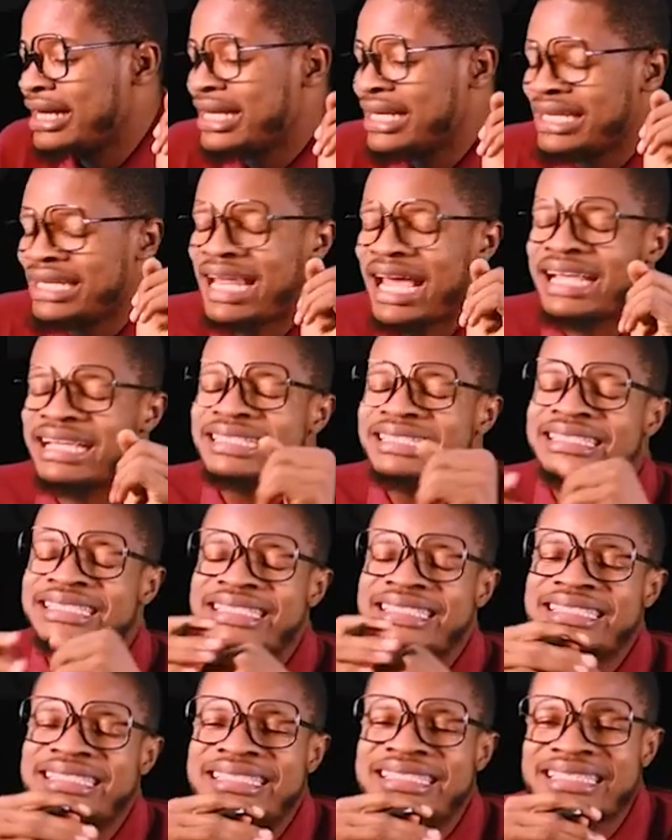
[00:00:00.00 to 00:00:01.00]

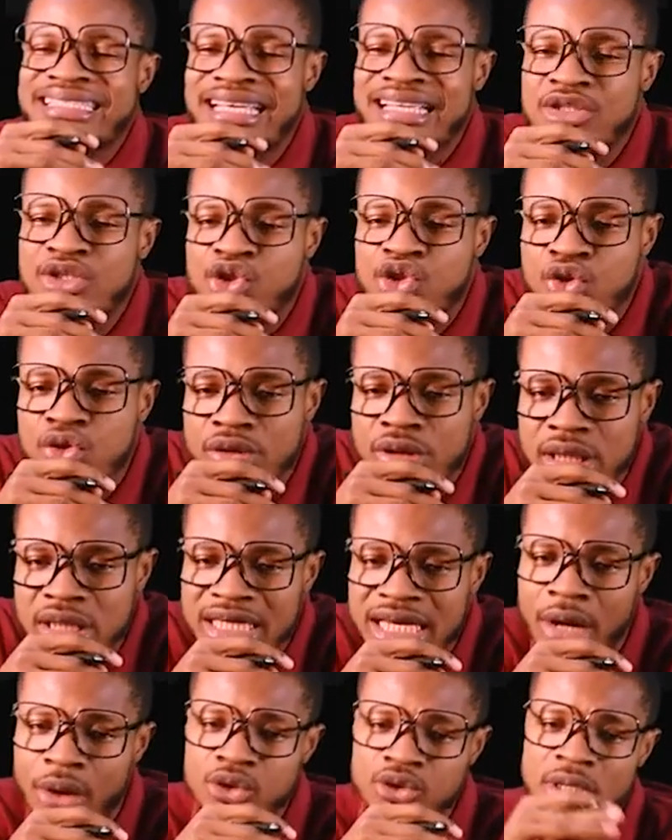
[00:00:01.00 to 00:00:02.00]
19th century.
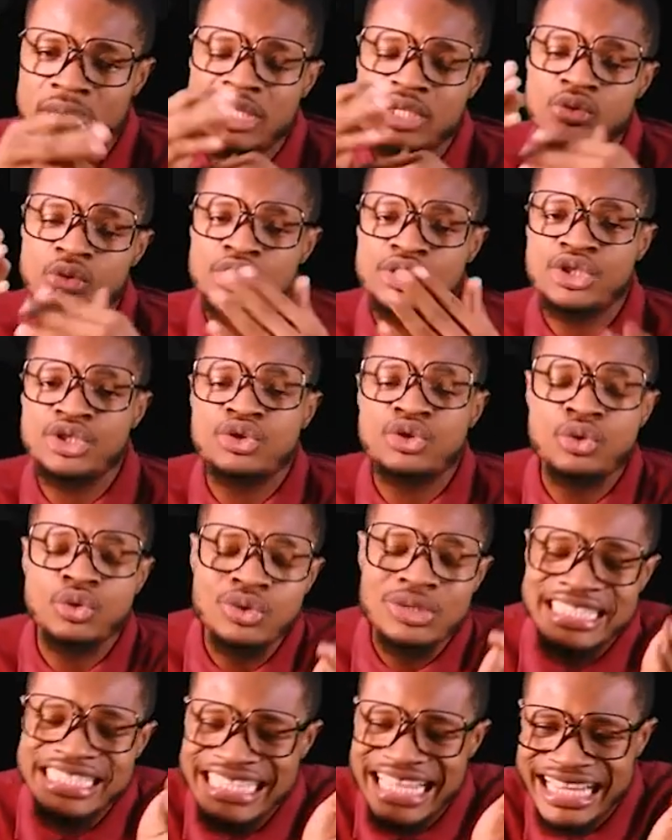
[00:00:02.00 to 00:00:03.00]
That was when it was
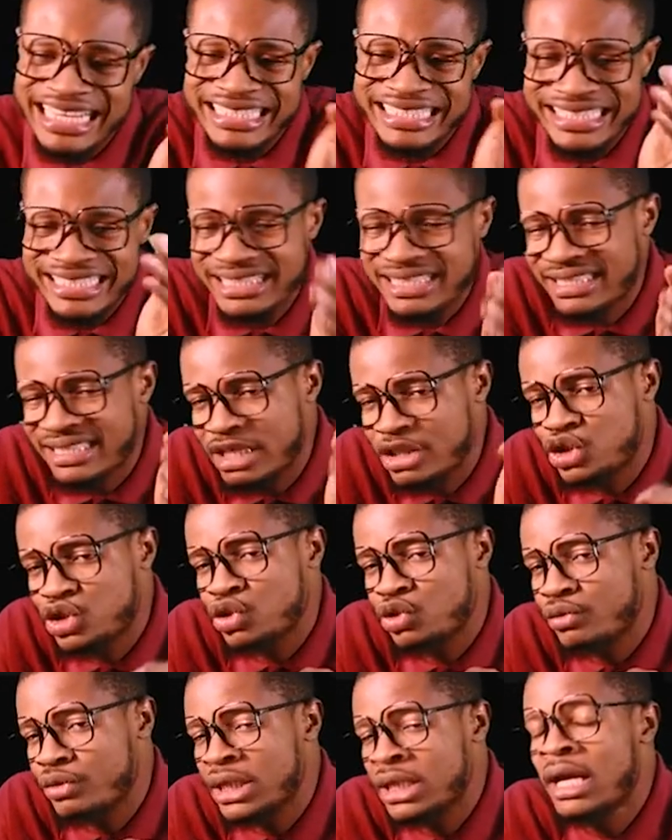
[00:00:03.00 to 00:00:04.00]
introduced, 19th
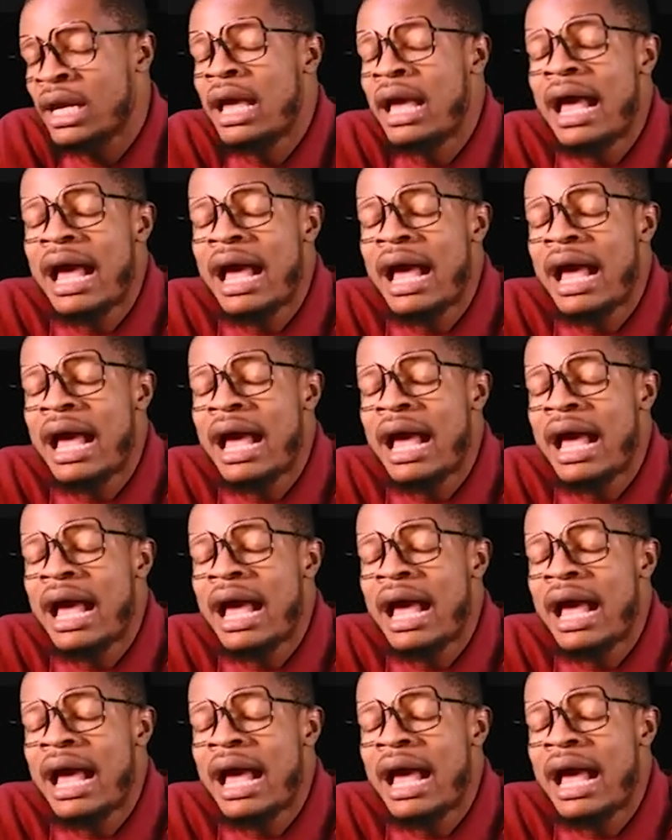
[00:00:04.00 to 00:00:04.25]
century.